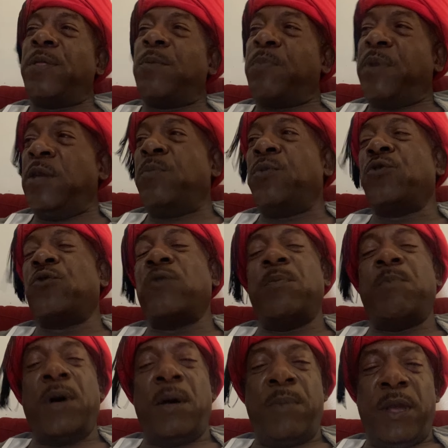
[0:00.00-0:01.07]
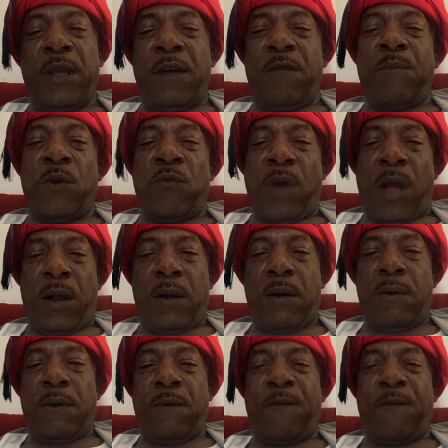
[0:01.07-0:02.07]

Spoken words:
the People's Republic of Morocco,